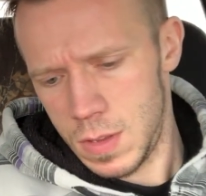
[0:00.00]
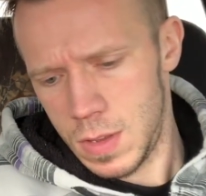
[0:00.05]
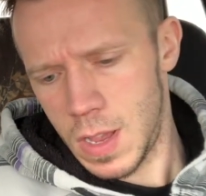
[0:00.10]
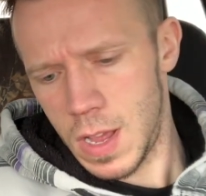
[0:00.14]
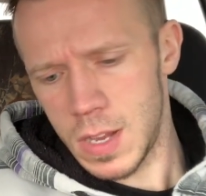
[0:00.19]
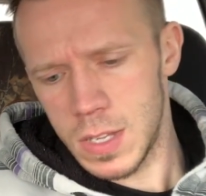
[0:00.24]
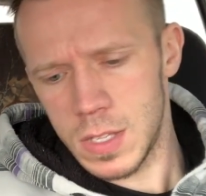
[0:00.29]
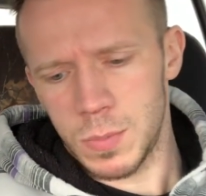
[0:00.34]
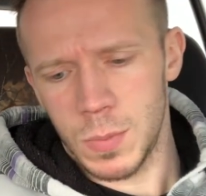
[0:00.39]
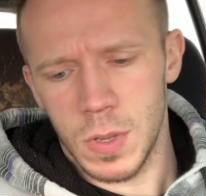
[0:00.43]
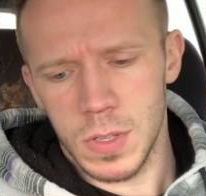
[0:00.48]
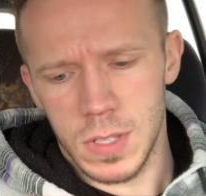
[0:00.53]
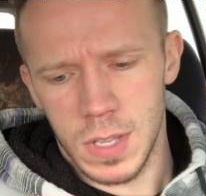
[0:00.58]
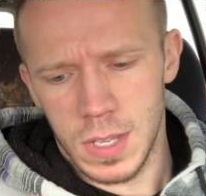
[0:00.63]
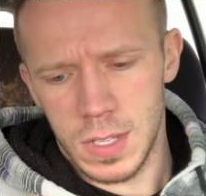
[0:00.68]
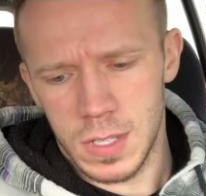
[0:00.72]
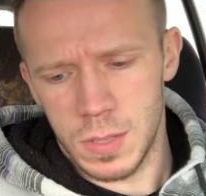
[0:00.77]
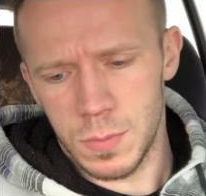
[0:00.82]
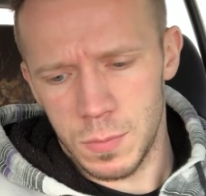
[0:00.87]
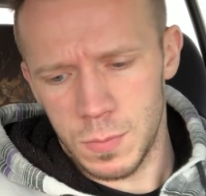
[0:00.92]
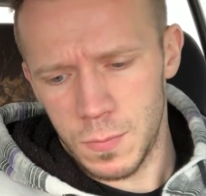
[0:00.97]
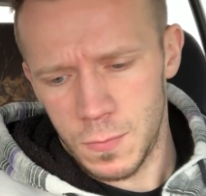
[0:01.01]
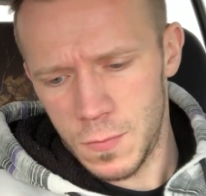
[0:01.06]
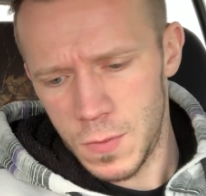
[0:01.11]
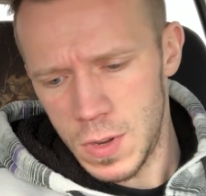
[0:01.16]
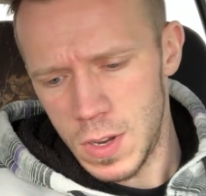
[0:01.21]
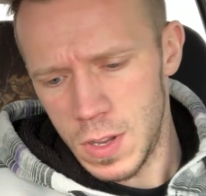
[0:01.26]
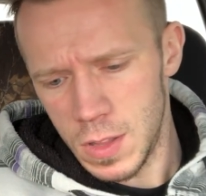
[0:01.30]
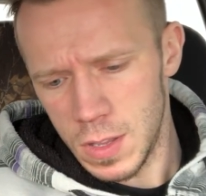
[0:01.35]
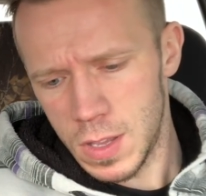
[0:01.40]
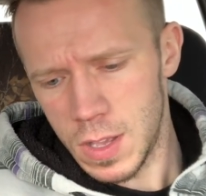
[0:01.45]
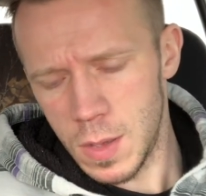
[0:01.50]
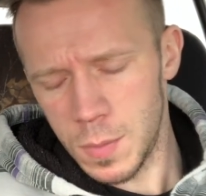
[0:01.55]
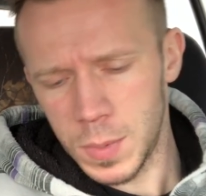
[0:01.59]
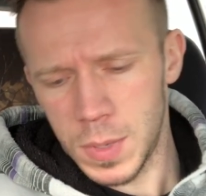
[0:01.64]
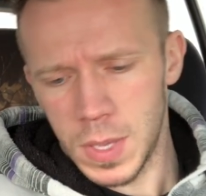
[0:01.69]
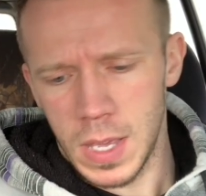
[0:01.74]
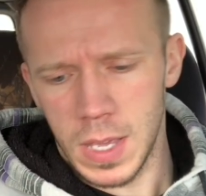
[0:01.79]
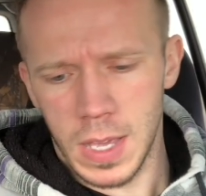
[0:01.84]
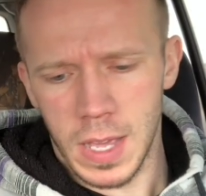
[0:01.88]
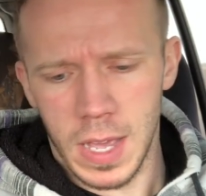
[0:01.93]
Kind of smells like some vanilla
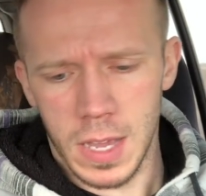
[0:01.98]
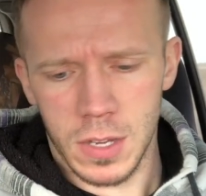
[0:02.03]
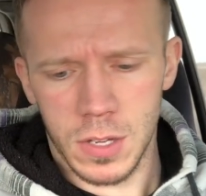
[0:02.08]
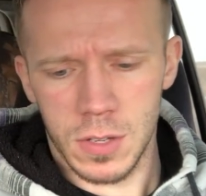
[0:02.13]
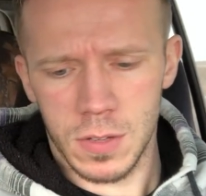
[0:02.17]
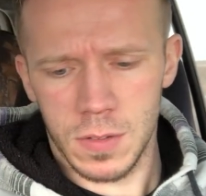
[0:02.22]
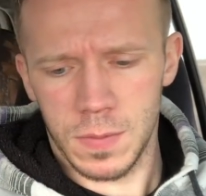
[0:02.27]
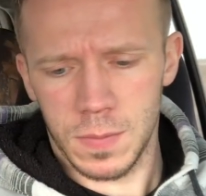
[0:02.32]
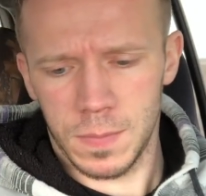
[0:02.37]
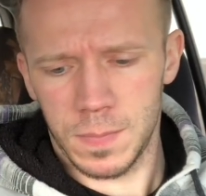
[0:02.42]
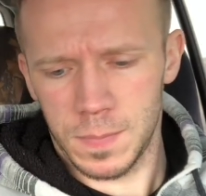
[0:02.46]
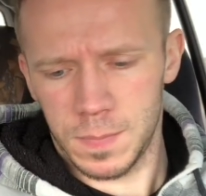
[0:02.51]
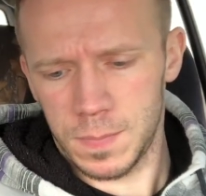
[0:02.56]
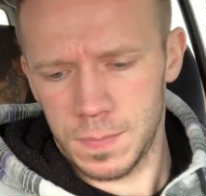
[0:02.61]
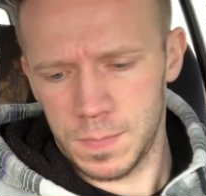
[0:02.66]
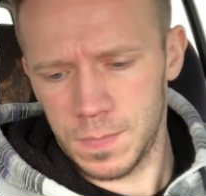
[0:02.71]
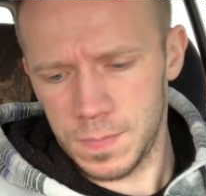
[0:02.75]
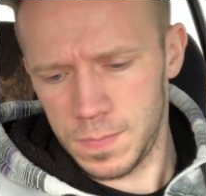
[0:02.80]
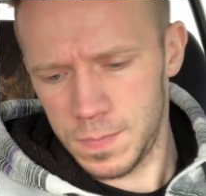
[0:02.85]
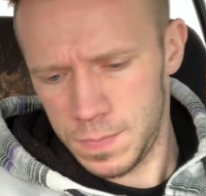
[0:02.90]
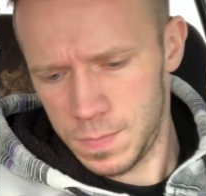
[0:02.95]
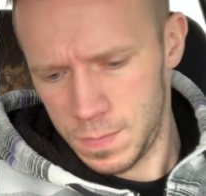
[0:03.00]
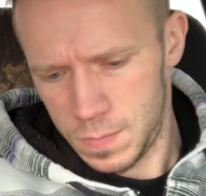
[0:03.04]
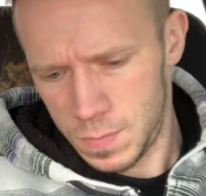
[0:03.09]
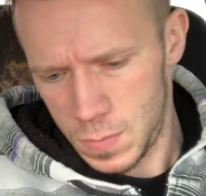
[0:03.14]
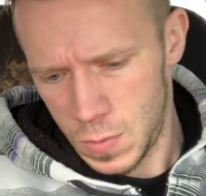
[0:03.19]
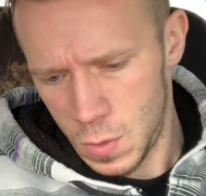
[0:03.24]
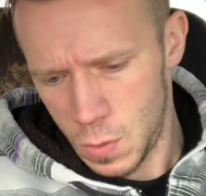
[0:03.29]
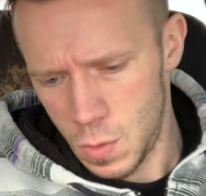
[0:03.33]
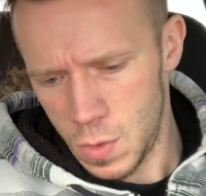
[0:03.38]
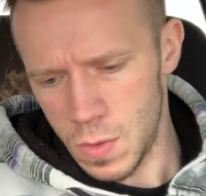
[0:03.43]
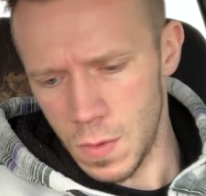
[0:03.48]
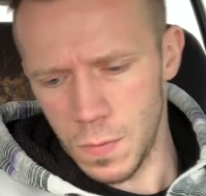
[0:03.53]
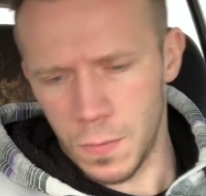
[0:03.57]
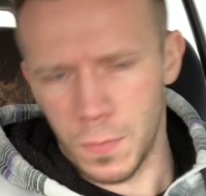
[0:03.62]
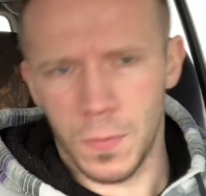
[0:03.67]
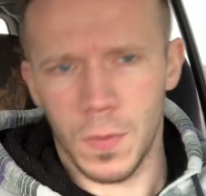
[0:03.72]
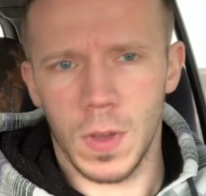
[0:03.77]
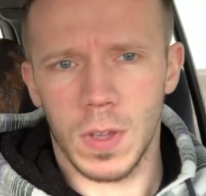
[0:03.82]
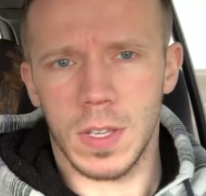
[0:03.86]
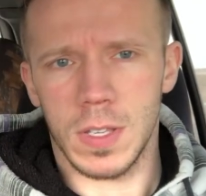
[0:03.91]
cupcake action. Where the
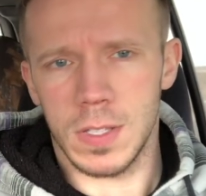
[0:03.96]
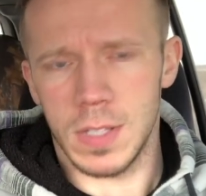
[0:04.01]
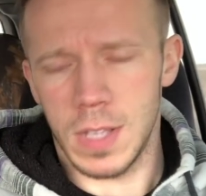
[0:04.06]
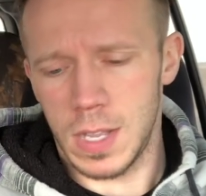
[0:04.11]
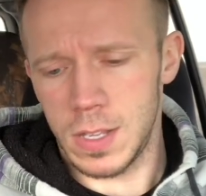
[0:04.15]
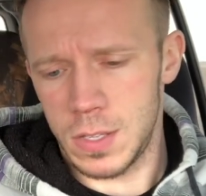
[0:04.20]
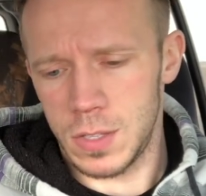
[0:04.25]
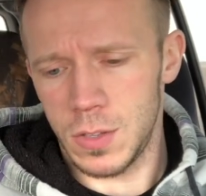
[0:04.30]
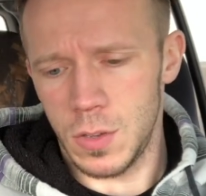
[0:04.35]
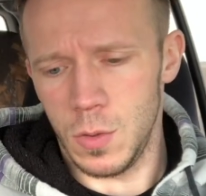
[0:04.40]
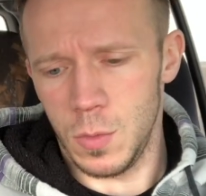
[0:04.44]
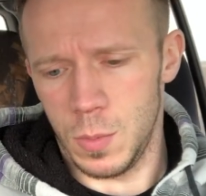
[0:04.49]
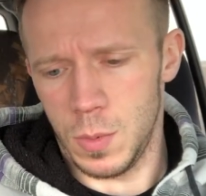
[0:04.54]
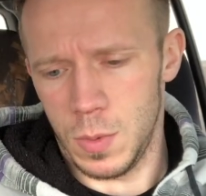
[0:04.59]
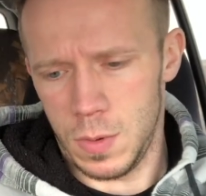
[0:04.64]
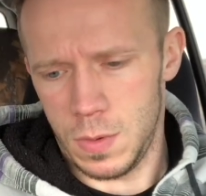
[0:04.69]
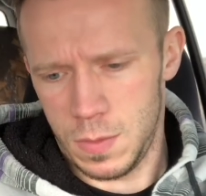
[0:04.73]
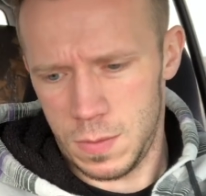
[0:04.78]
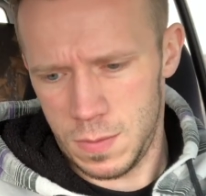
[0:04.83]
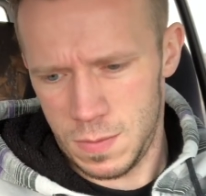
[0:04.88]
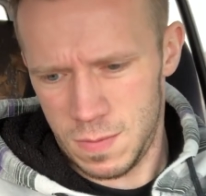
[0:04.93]
fuck is that scooper?